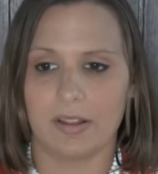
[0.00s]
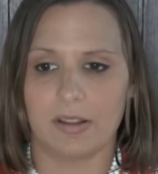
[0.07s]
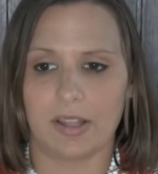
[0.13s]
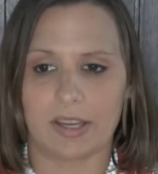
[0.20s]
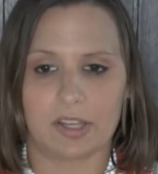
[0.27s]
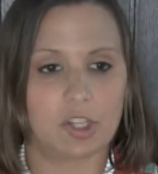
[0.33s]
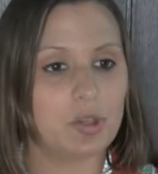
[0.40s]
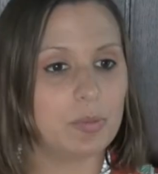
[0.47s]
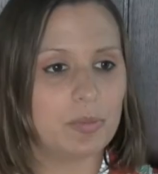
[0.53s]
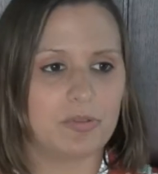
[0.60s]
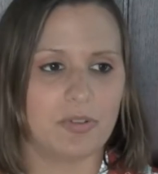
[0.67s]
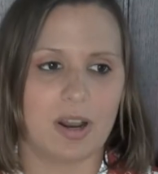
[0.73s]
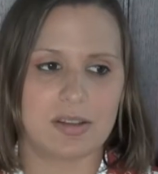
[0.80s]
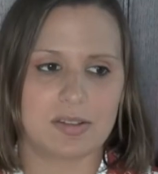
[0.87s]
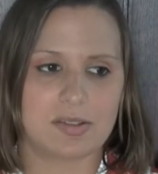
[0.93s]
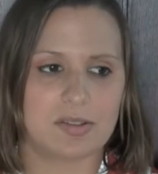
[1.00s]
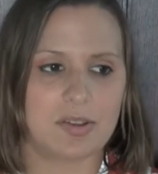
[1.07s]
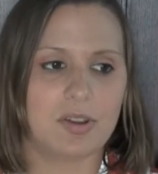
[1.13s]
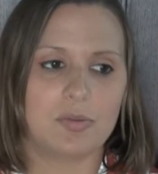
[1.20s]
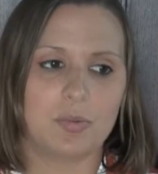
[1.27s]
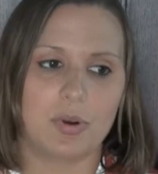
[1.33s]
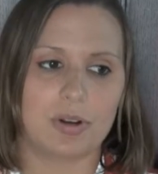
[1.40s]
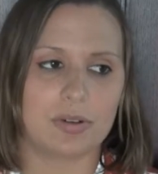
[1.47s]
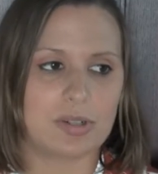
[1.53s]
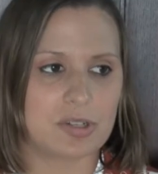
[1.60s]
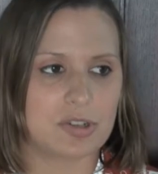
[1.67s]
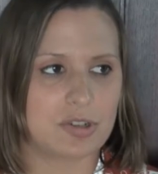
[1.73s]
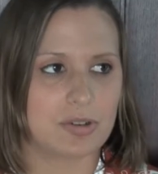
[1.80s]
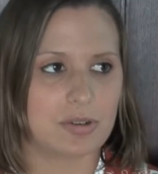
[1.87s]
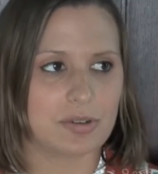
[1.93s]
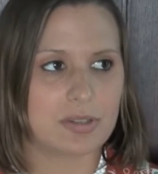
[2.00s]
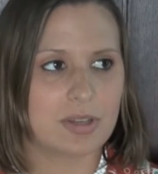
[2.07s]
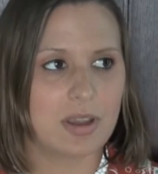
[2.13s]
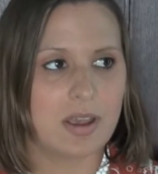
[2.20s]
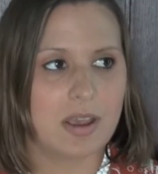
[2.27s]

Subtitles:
Like human rights, third world issues,